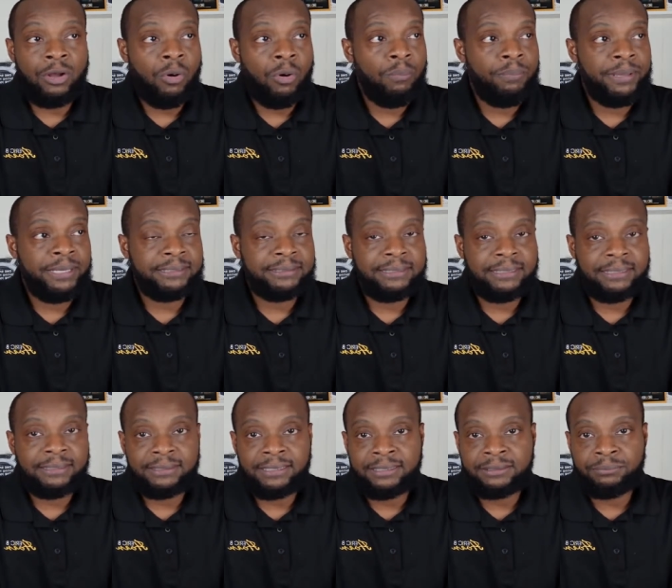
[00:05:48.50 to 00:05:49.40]
no
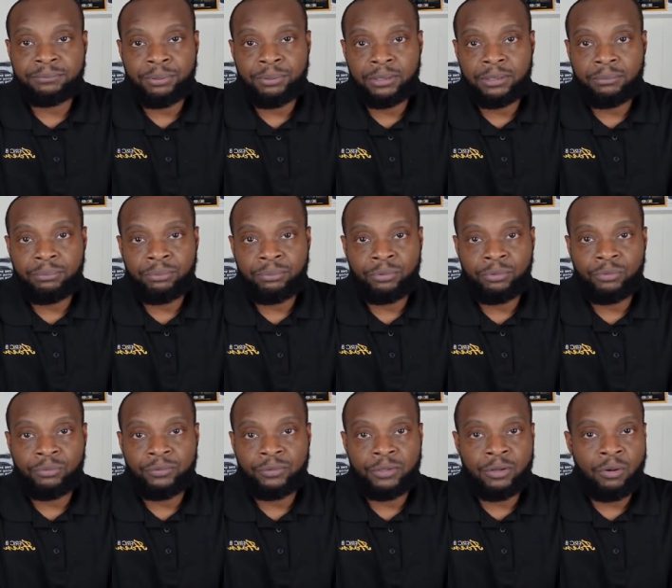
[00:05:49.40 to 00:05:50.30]
business is
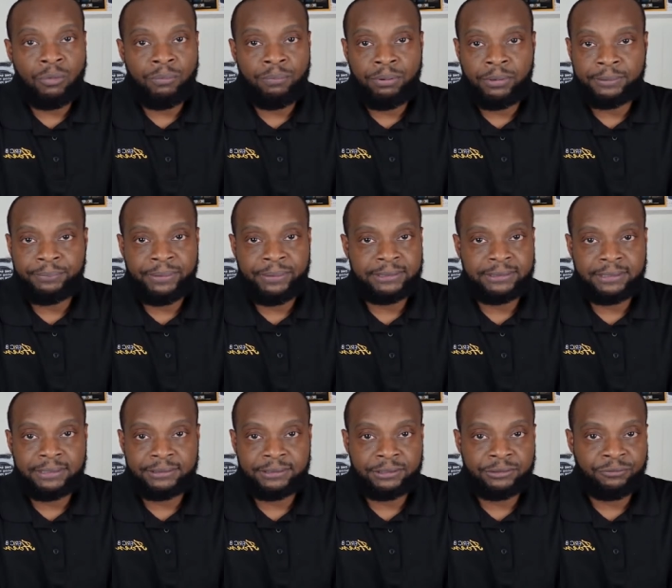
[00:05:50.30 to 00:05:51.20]
bulletproof, no
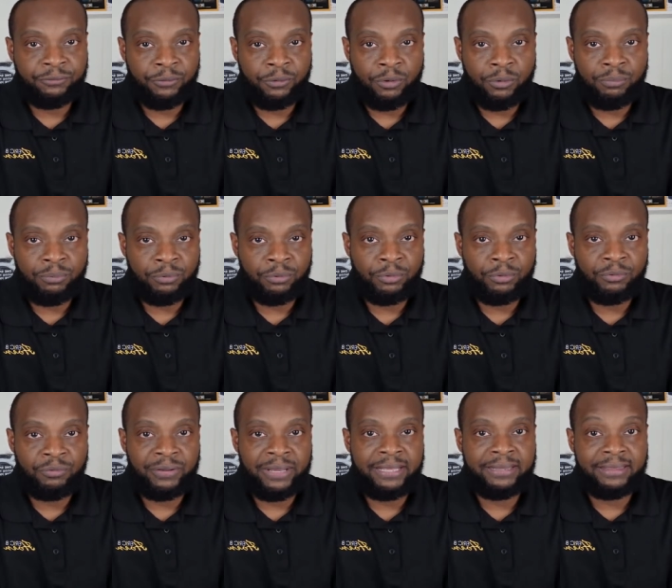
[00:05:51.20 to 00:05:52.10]
business is
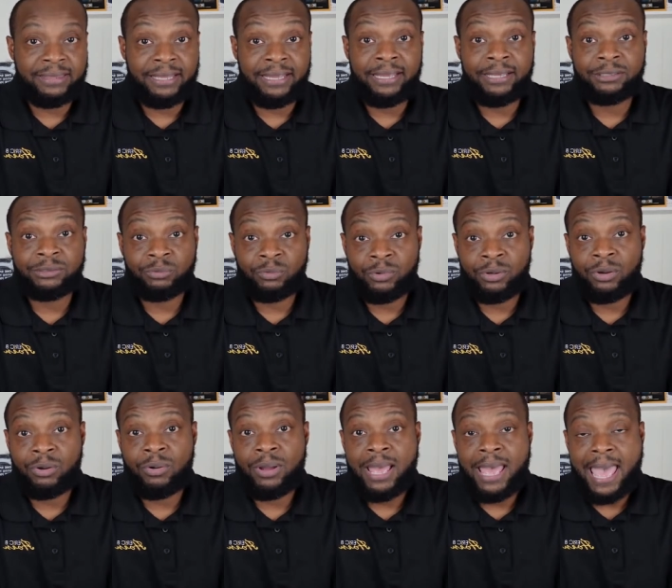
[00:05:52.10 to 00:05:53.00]
foolproof, and things
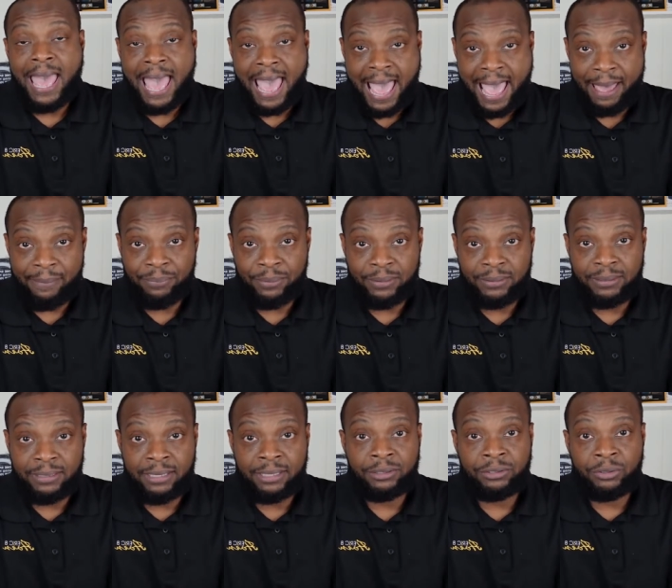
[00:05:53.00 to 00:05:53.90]
will
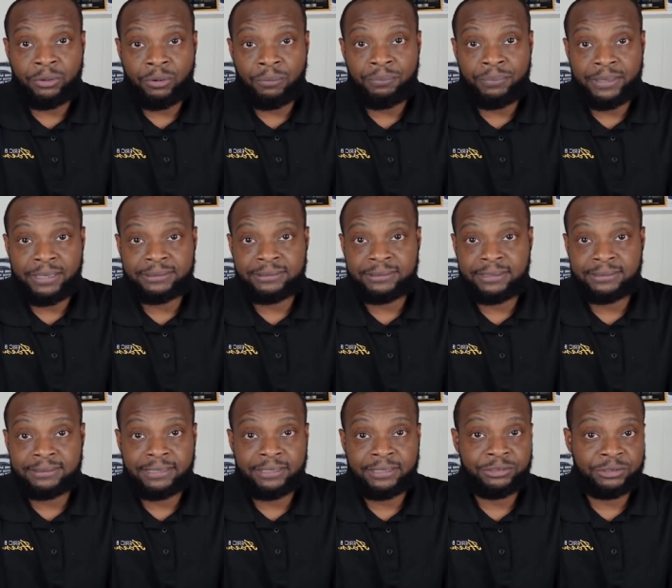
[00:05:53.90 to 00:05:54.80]
happen in your
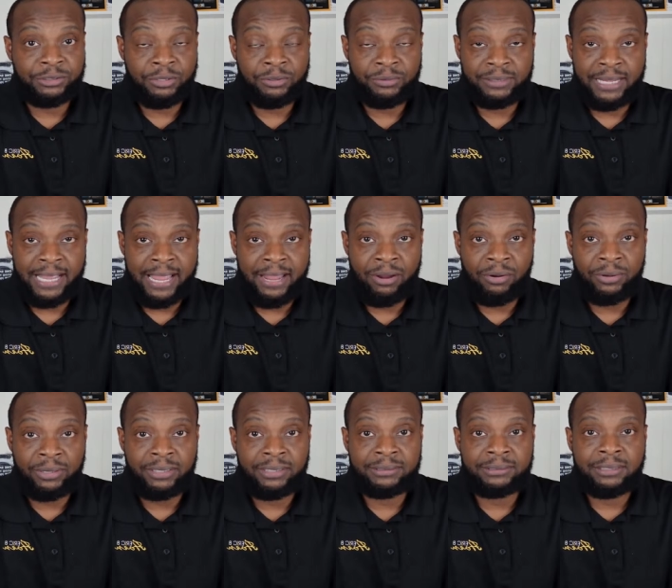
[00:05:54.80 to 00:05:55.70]
business in certain
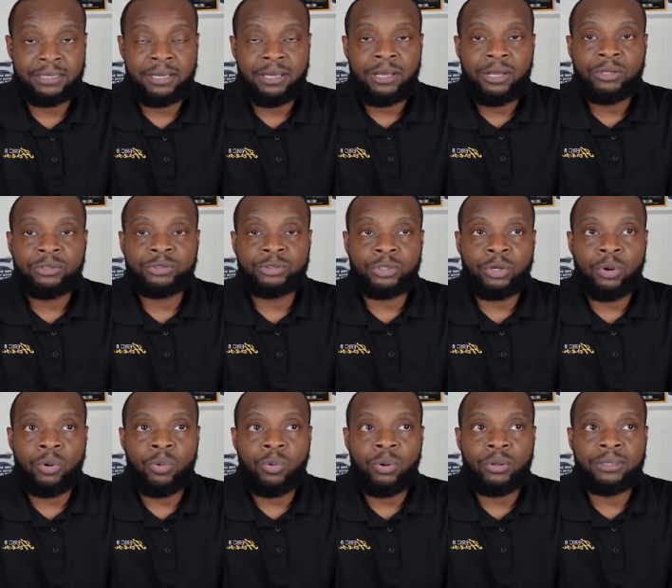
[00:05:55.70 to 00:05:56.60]
areas.
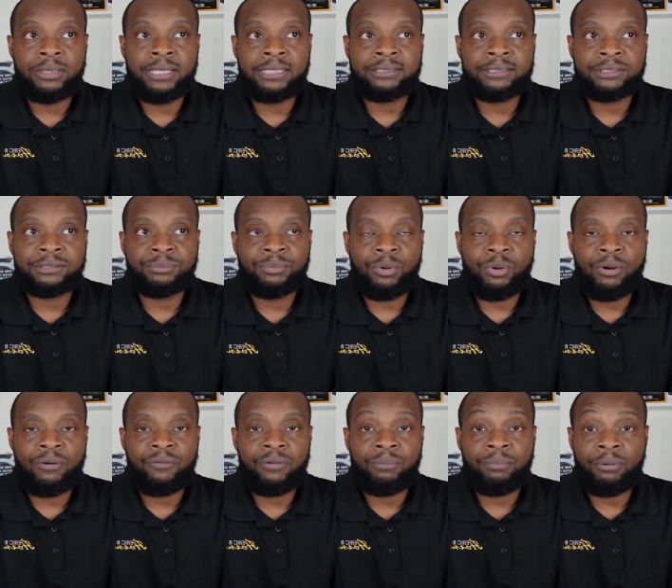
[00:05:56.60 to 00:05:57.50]
So this is
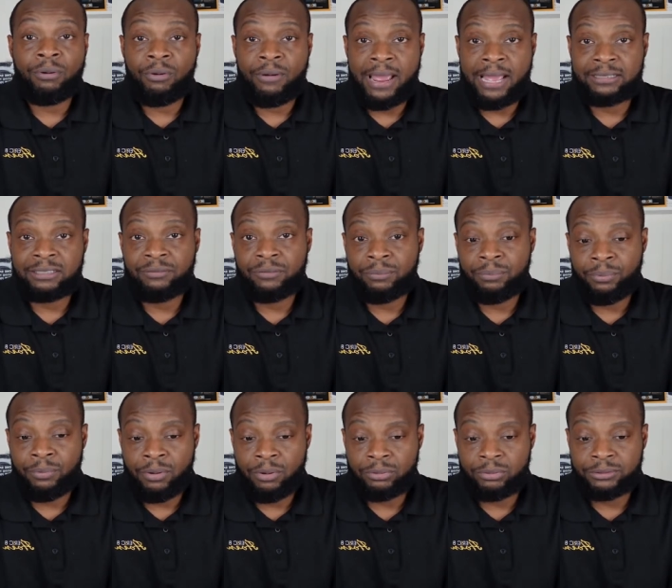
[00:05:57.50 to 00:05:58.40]
more of a proactive
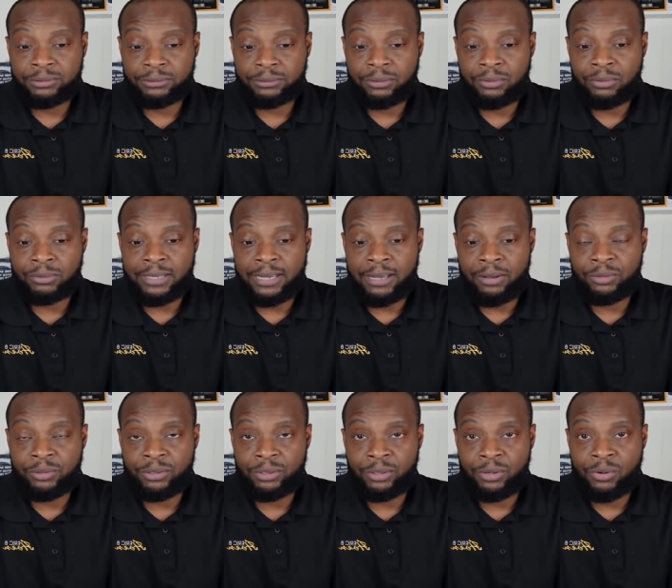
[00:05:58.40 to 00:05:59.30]
approach on
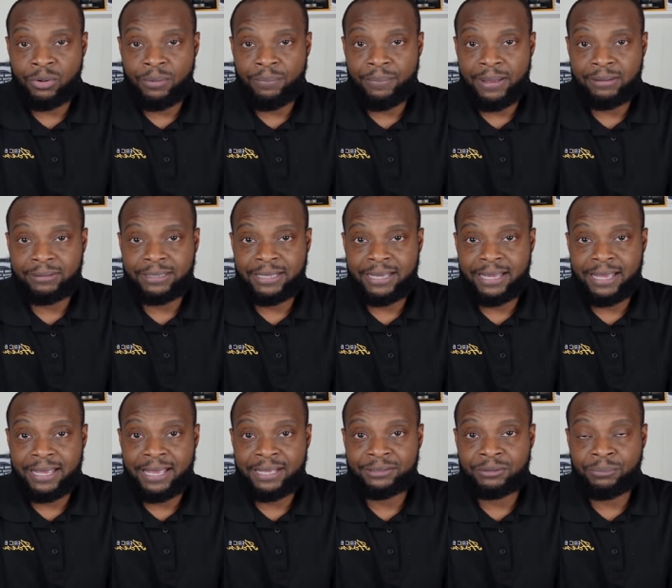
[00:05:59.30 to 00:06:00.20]
how you can go about
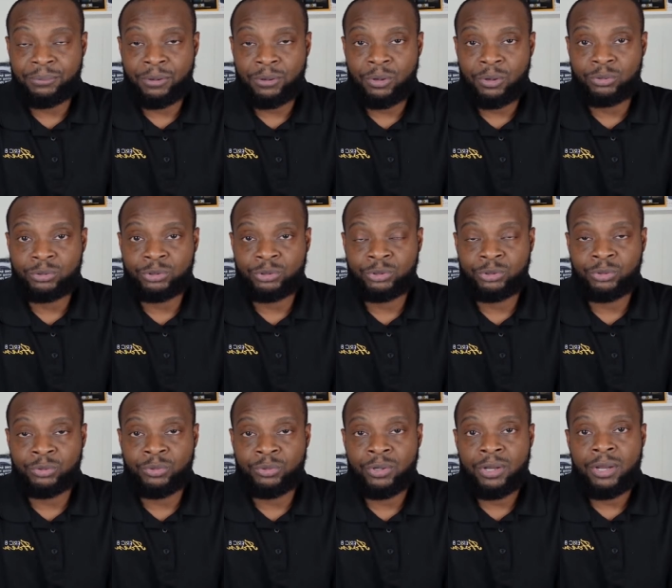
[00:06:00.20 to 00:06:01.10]
that, as opposed
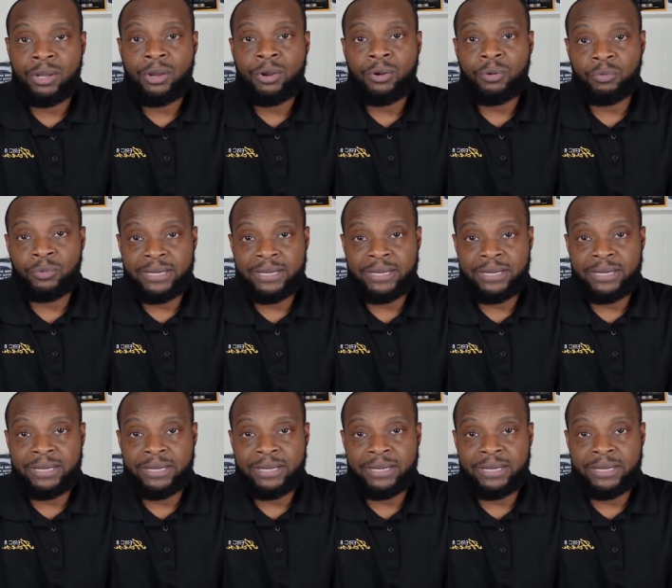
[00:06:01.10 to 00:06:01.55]
to